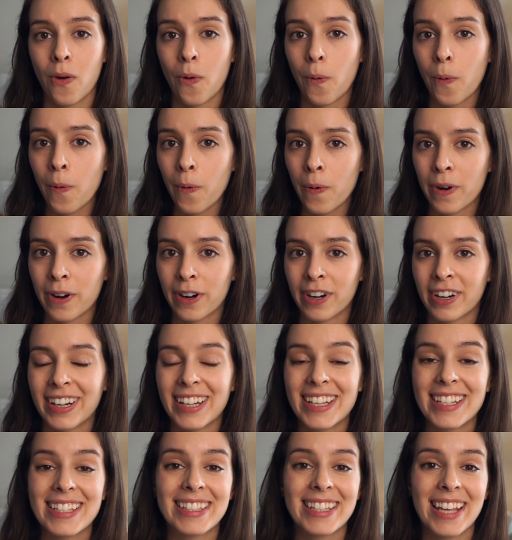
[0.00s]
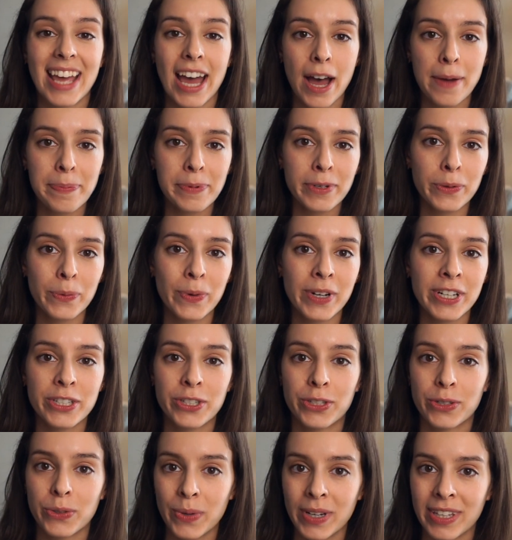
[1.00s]
or is Capital One
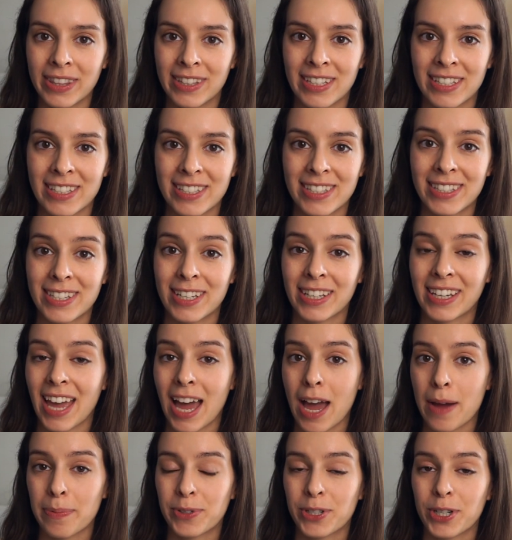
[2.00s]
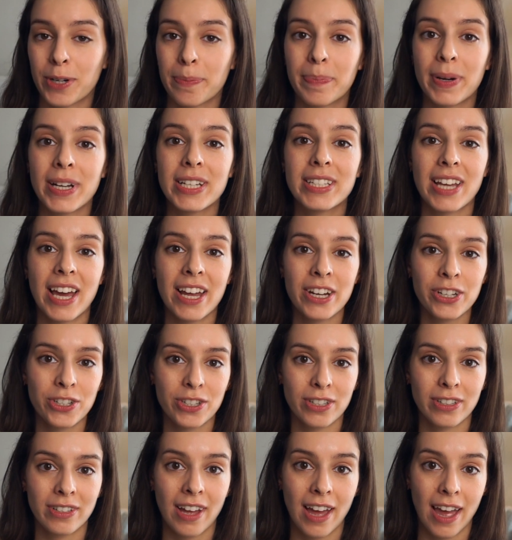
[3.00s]
doing this to capture
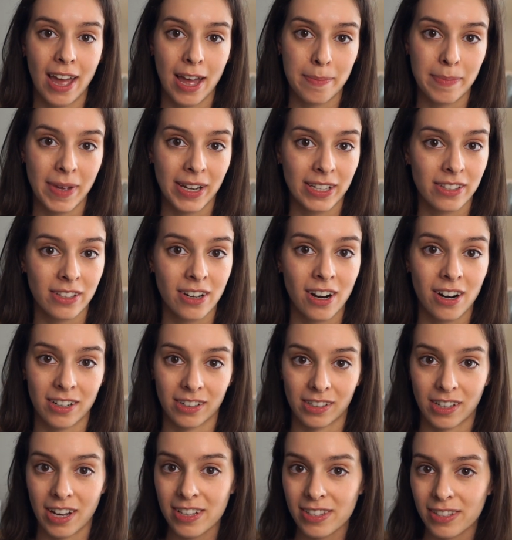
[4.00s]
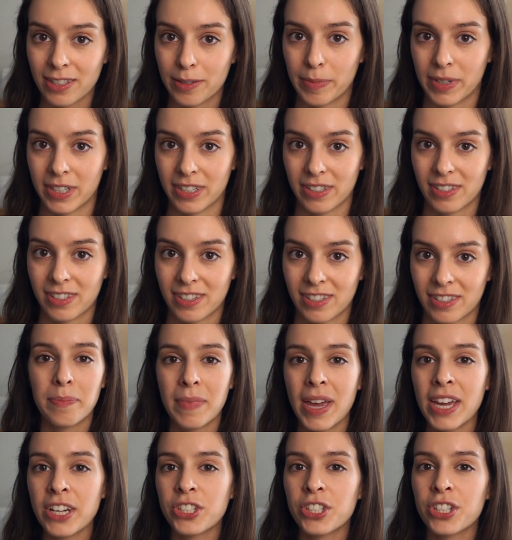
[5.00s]
potential Amex card customers?
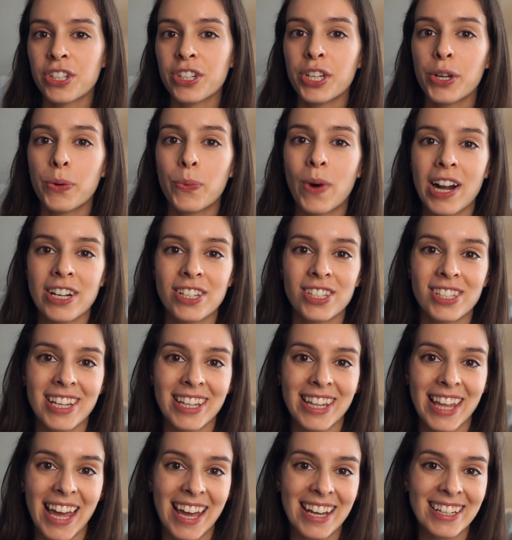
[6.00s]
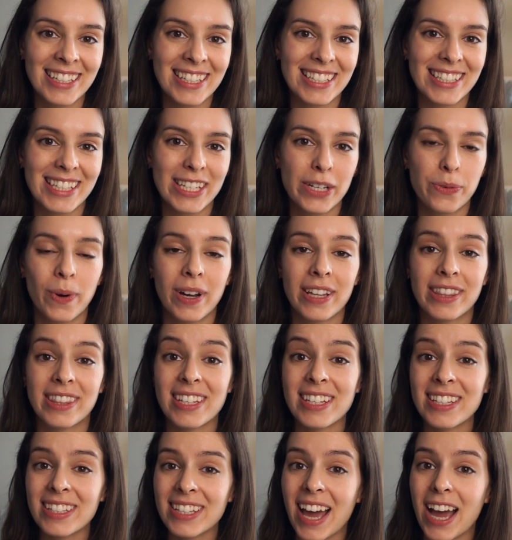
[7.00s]
Make sure you watch till the end to see what
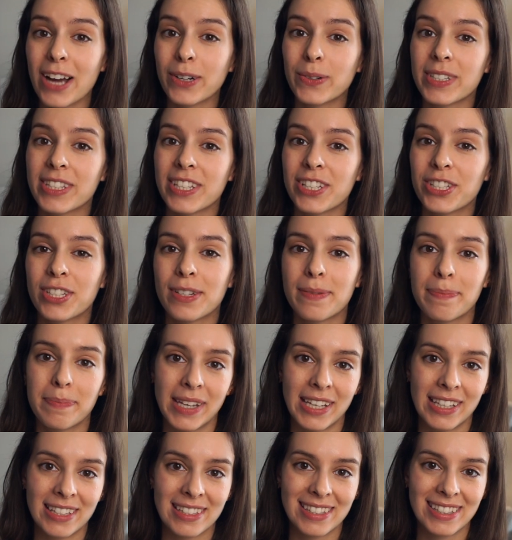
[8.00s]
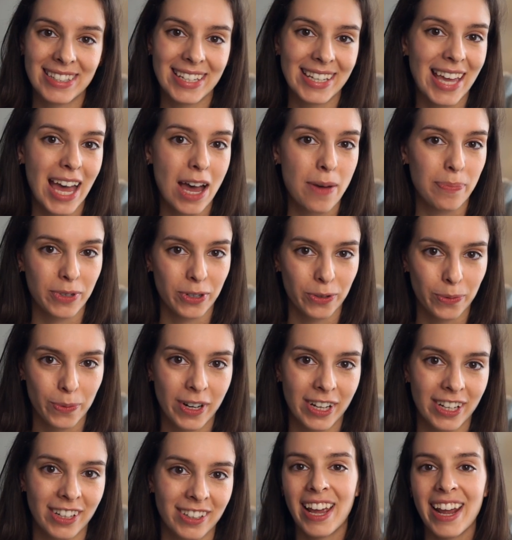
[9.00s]
this acquisition means to Capital
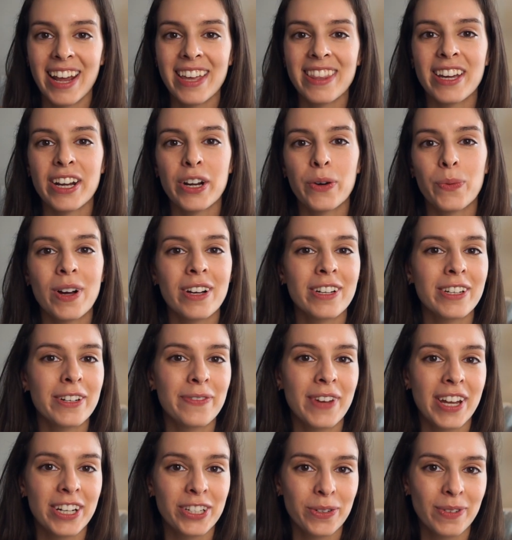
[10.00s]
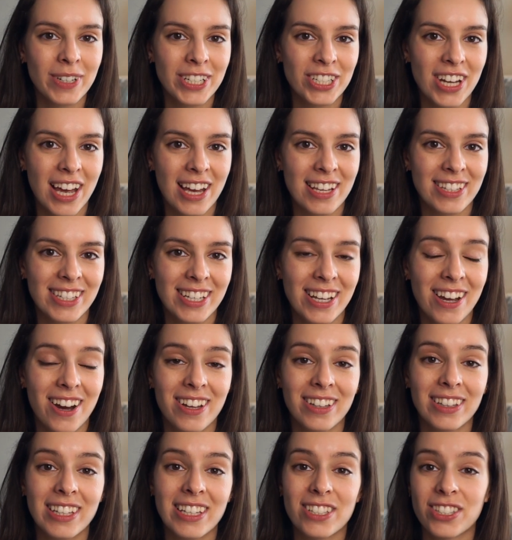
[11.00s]
One. Hey there, welcome to Venture with Jazzy
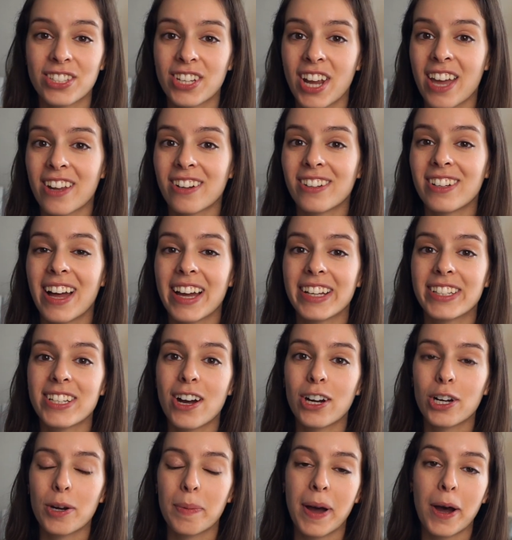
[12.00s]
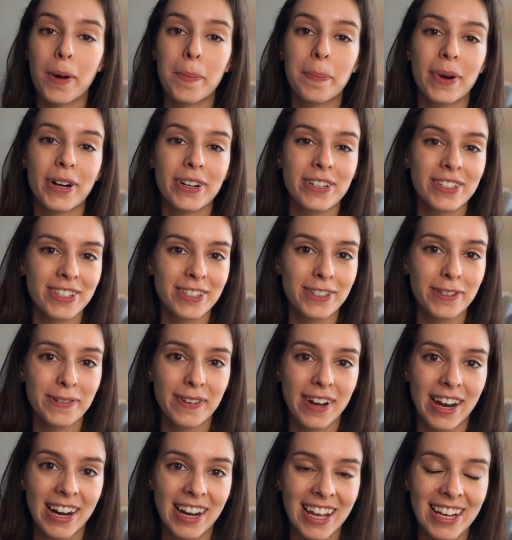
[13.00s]
on this this channel, I talk about personal
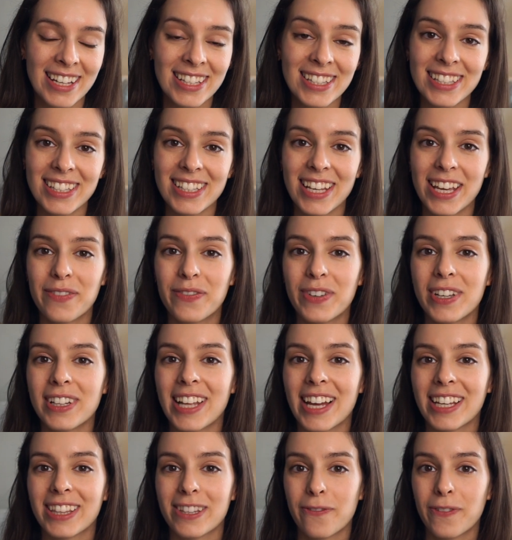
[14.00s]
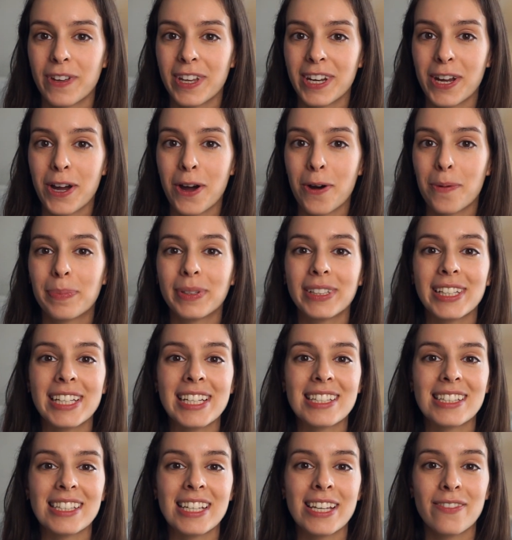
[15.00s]
finance. If you like the video,
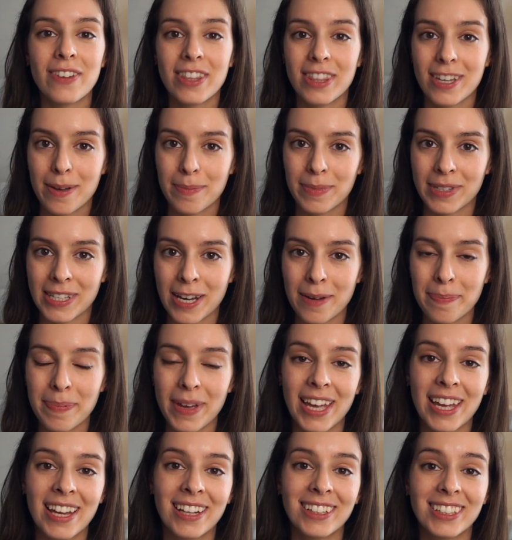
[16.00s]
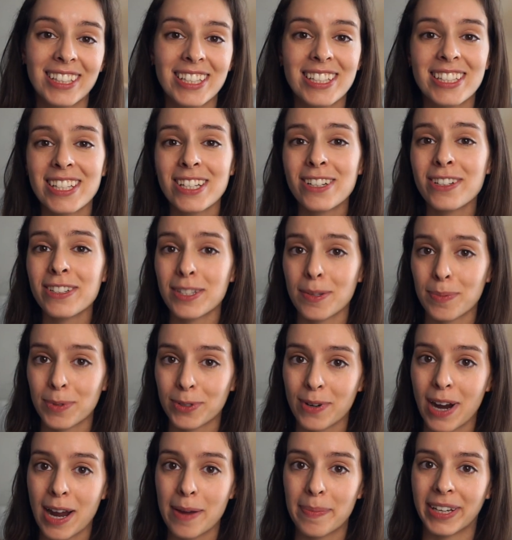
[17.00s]
please leave a thumbs up and consider
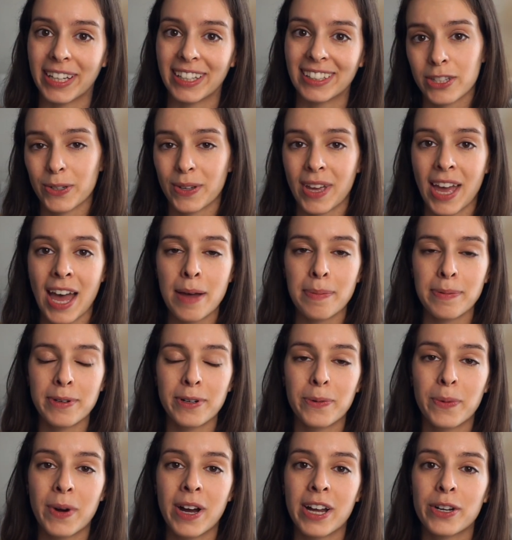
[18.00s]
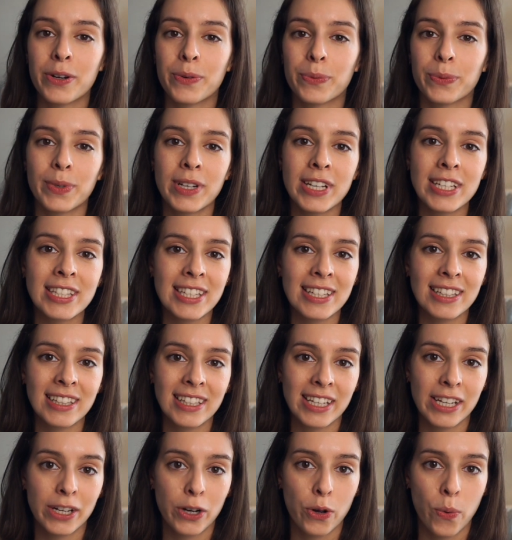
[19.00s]
subscribing. So Capital One
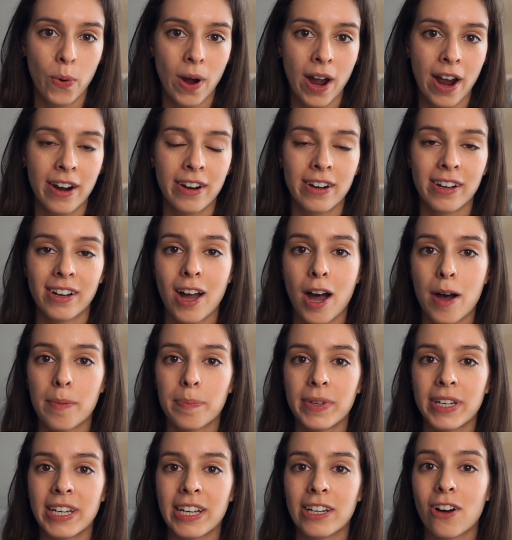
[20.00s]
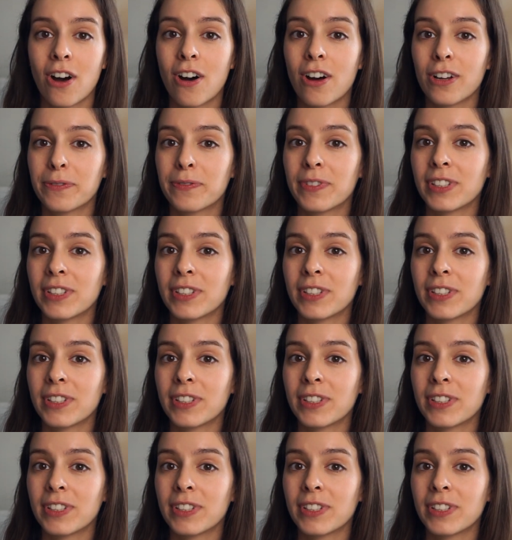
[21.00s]
recently acquired a company called